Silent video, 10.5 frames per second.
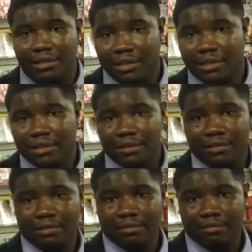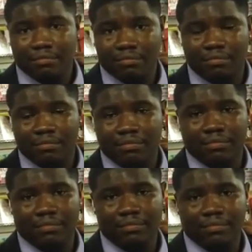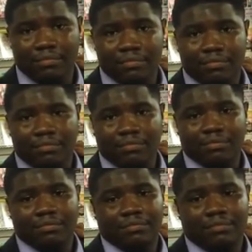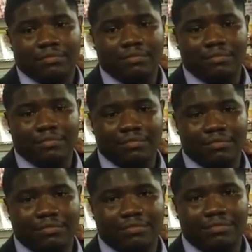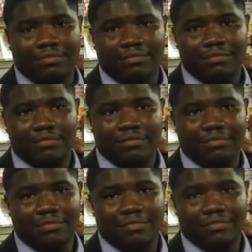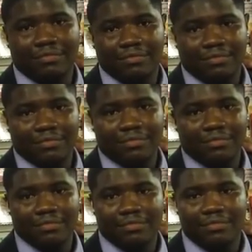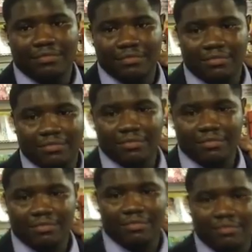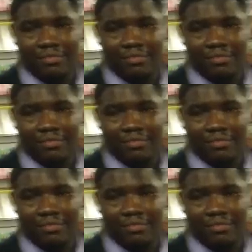This person isn't speaking.